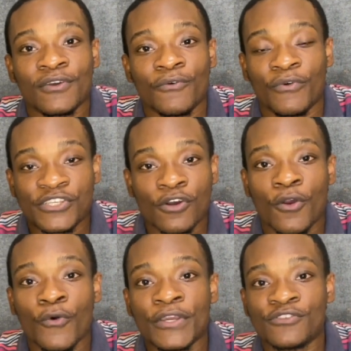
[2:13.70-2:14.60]
which are
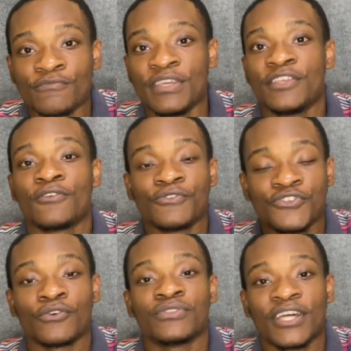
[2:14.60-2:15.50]
going to be the
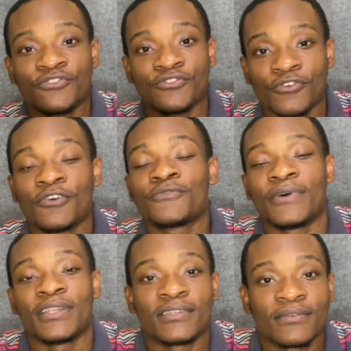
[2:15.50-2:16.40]
result that you don't
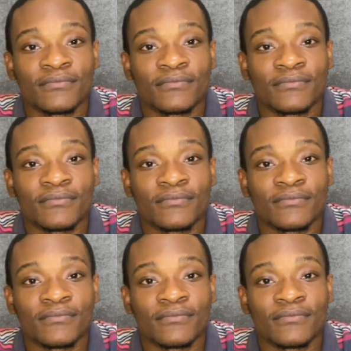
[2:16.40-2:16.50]
want.